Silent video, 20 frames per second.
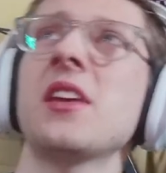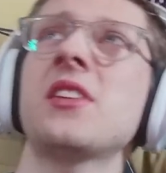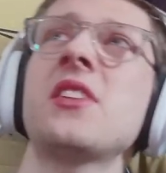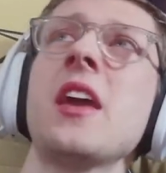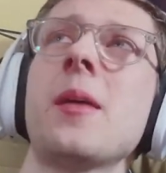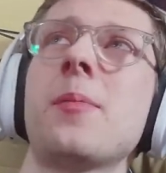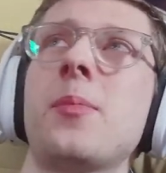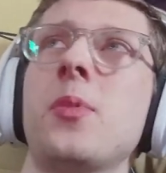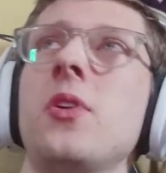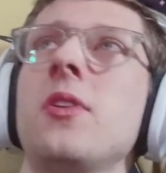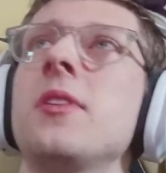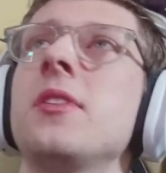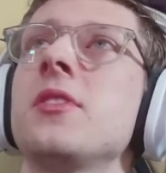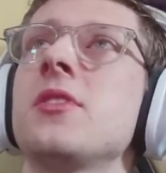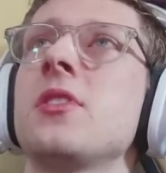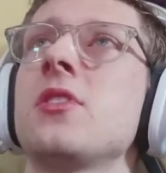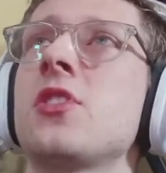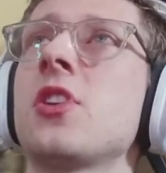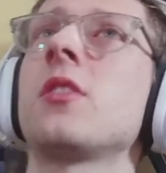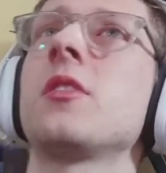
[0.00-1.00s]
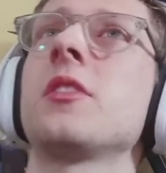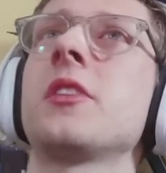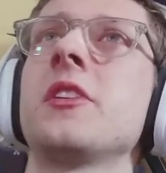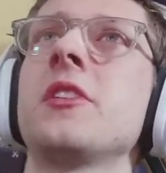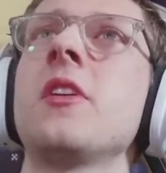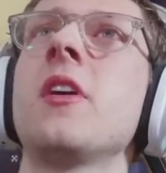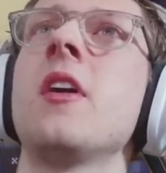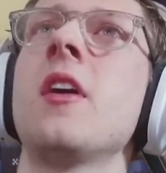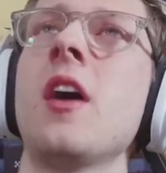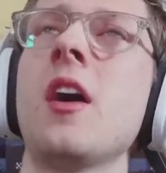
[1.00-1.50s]
Example,
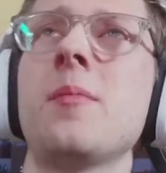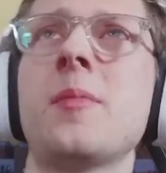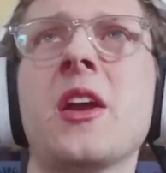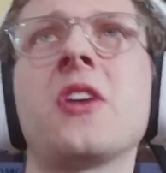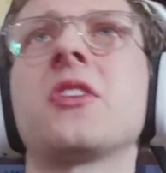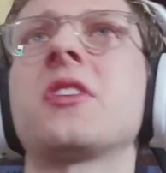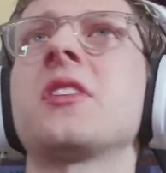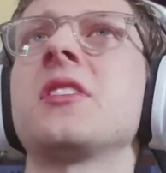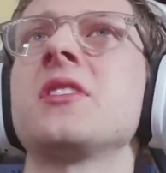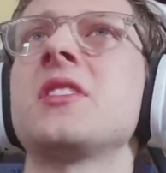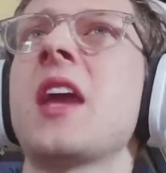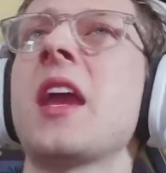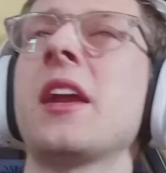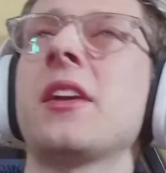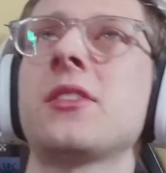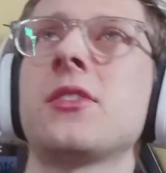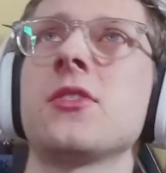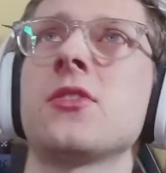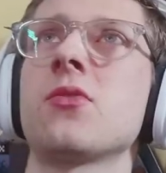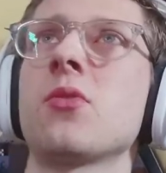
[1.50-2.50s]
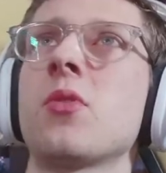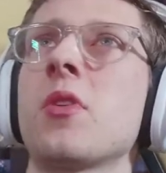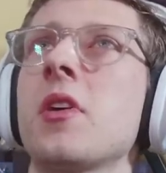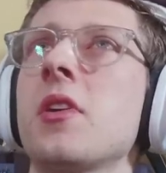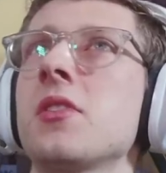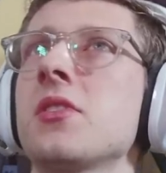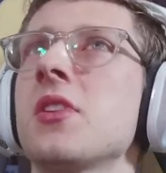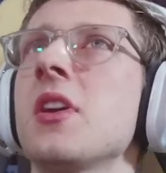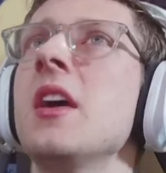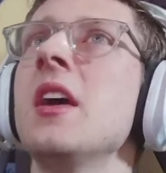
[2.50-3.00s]
turreted American tank
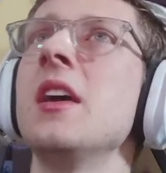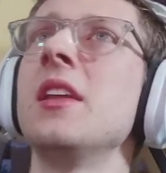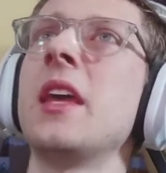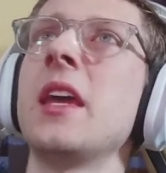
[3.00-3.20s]
destroyers.